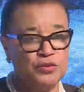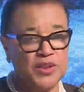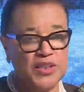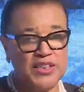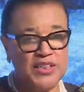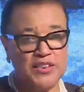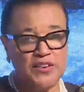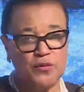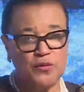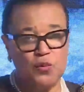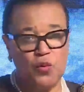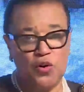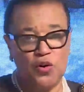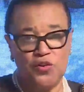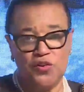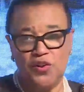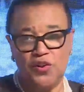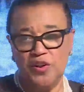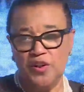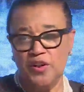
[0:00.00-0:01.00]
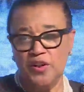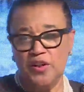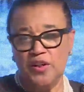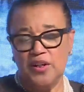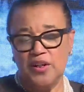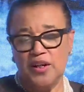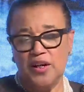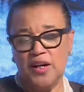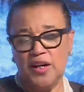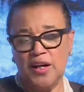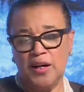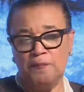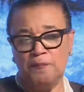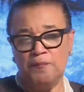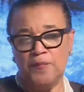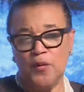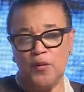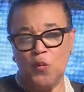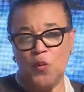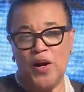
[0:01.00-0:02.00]
is what
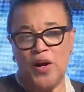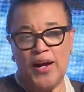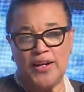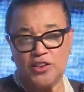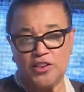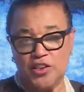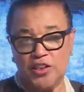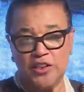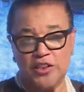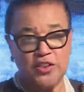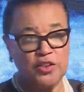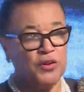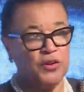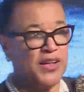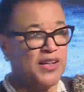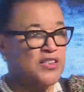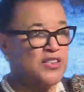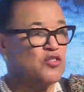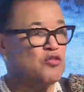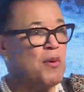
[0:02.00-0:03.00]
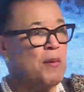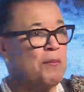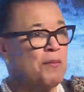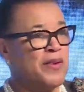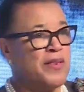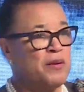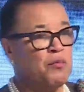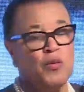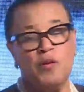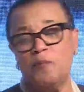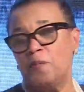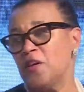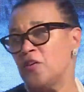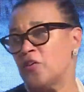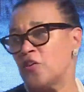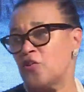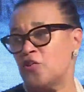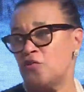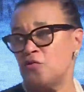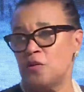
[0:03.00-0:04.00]
we're actually doing. Because remember that we've been
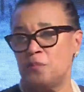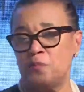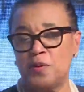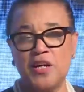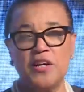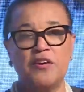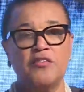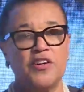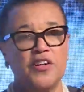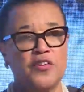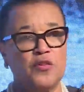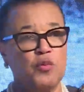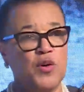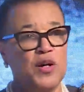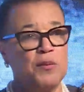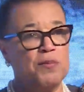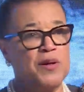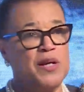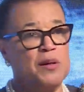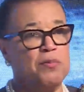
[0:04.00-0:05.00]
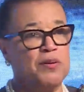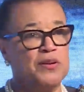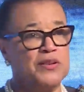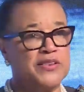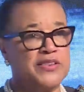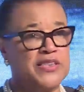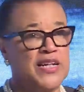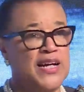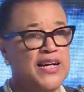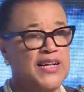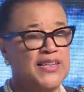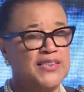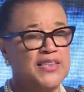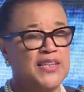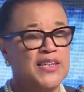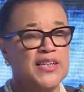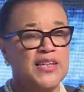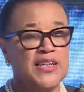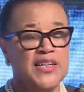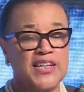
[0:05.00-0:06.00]
through a period where people said,
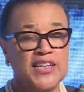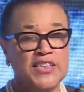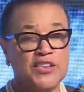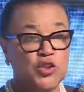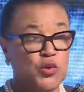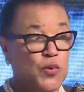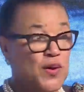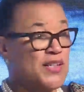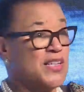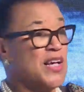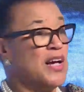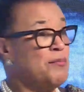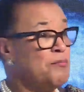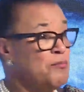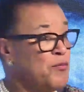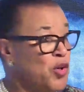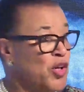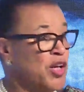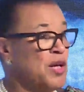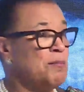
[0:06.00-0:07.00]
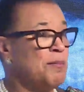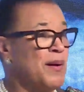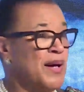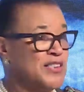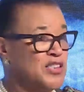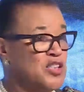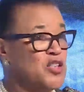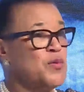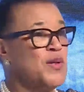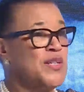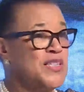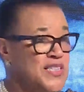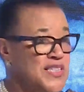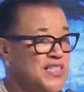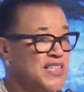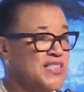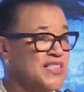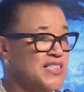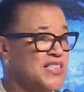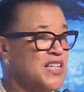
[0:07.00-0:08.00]
I'm looking back to
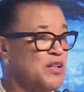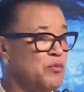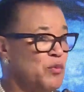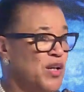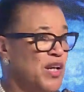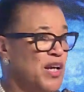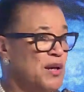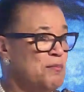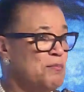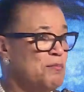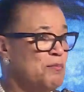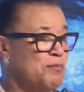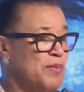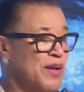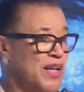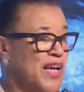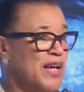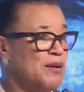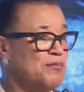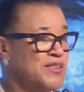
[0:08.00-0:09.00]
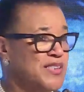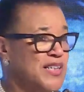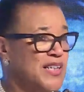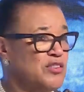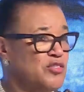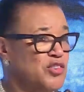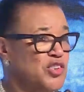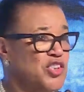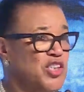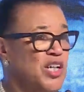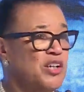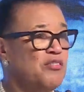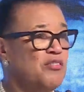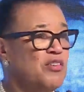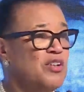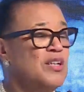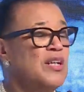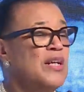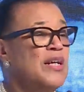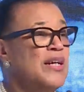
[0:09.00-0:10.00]
2016 when I became Secretary
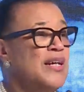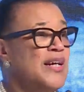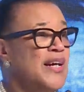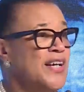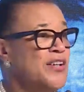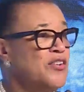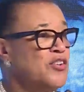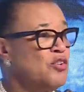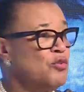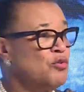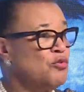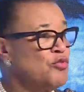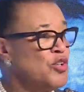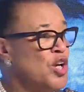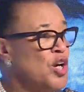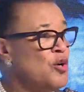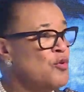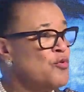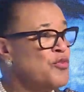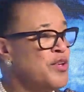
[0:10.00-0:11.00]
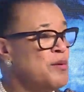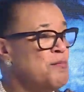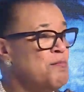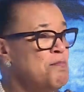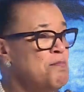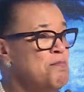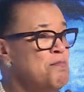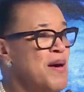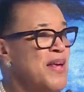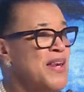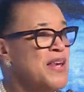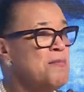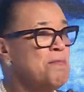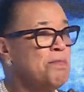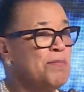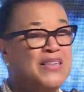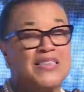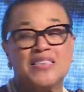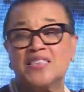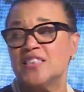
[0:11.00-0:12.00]
General, and you'll know that many
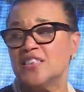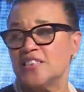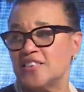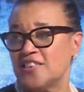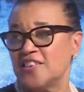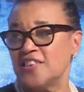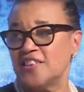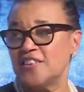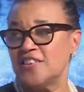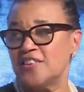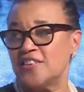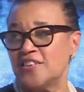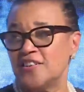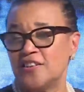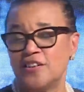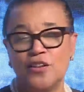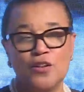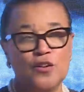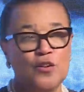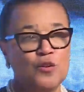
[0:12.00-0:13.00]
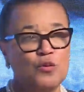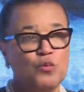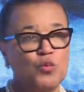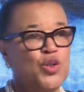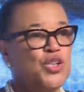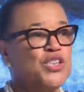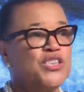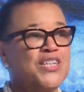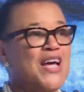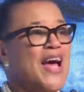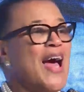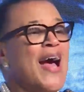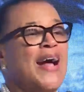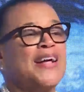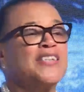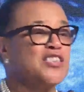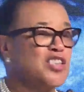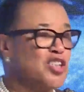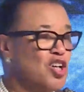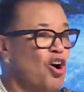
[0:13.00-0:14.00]
businesses weren't
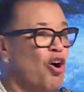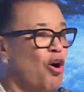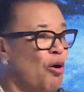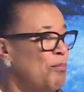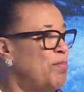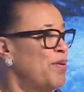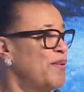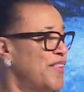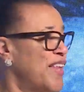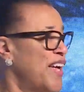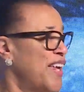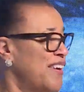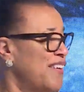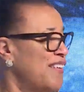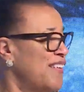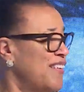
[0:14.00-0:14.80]
at COP then.